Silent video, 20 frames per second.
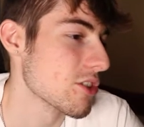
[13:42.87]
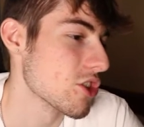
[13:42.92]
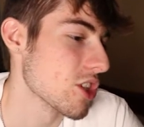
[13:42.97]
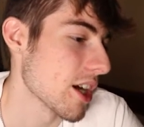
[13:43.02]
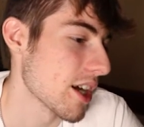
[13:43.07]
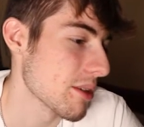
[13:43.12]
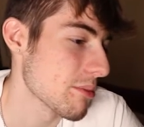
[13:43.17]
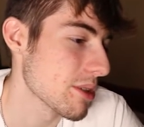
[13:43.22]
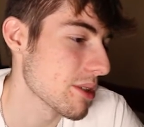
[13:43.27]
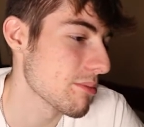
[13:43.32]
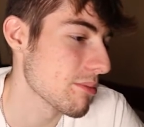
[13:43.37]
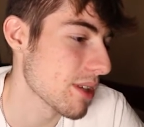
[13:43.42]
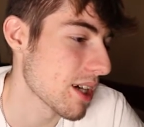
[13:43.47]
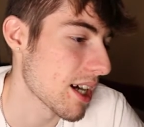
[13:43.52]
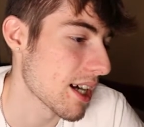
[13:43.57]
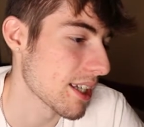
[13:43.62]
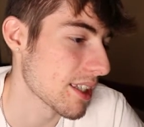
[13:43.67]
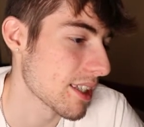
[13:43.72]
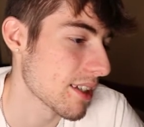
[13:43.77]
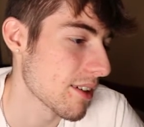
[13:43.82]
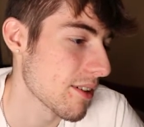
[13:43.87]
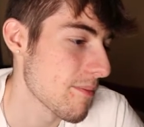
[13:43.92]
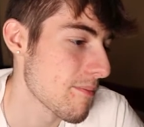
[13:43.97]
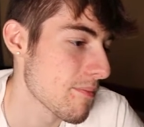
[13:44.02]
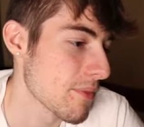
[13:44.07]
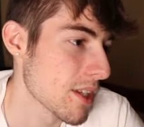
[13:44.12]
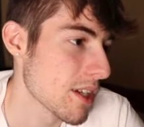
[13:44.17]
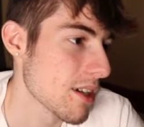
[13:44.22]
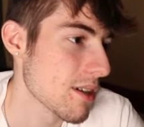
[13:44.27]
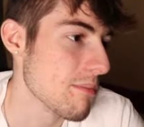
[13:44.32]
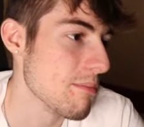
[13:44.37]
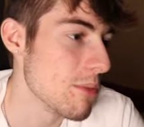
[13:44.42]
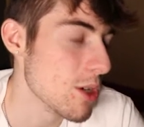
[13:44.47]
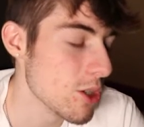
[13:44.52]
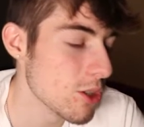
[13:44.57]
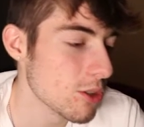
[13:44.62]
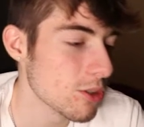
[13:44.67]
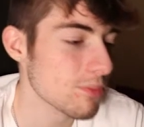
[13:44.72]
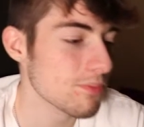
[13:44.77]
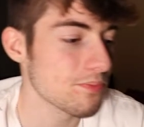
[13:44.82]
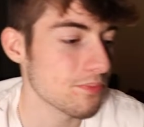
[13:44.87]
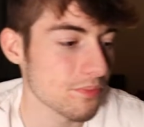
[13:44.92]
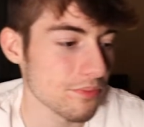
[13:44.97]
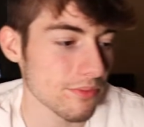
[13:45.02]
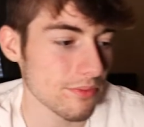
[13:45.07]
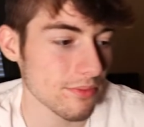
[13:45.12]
Giant be behind there. Moon,